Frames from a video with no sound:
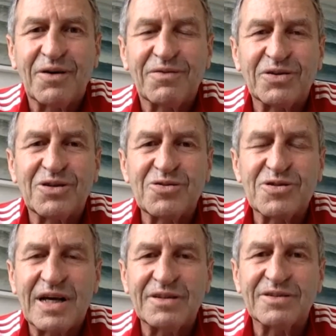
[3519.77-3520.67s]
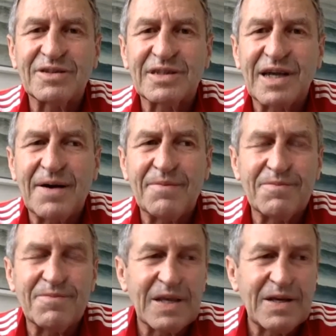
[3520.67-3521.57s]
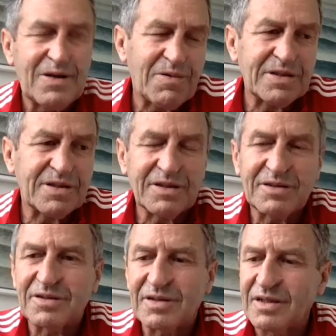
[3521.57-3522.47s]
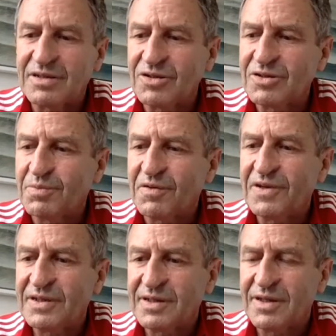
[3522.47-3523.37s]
I've got two sons. One's an associate professor.